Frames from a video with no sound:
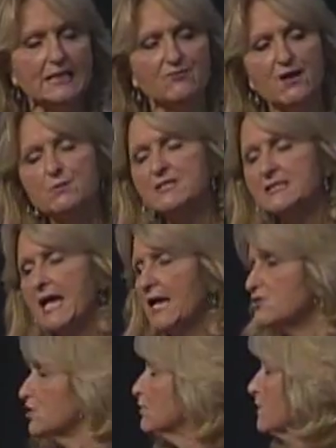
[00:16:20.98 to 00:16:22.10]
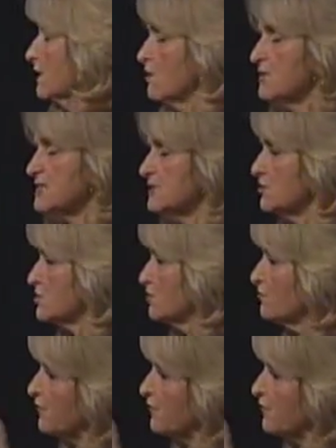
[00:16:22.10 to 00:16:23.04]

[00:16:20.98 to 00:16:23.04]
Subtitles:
If I was to ask you, and I don't want to see a show